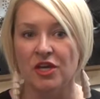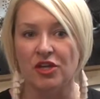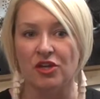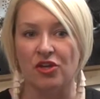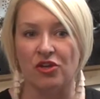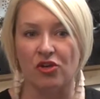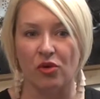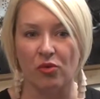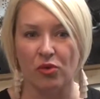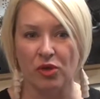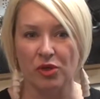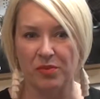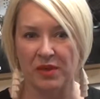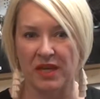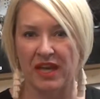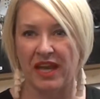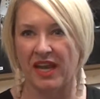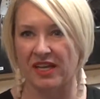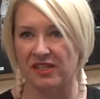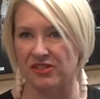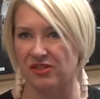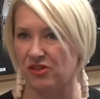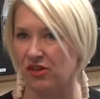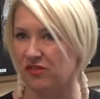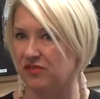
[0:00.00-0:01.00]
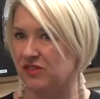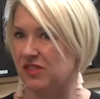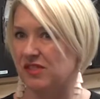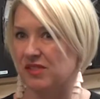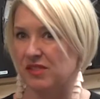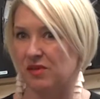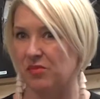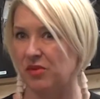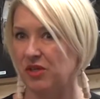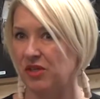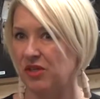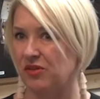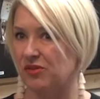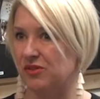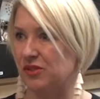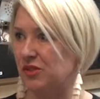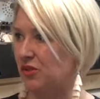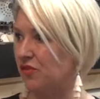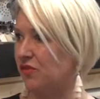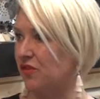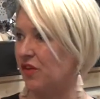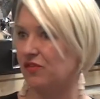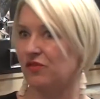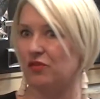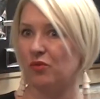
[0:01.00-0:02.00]
you don't want to be handed off to somebody else
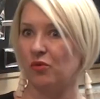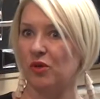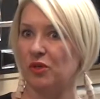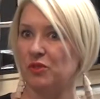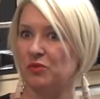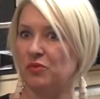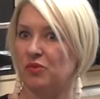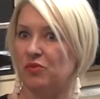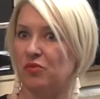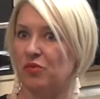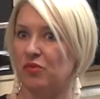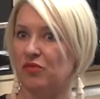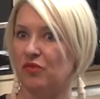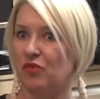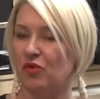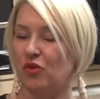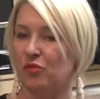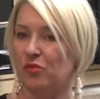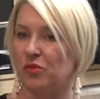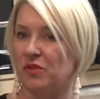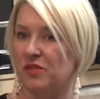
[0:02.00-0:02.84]
you've never worked with before,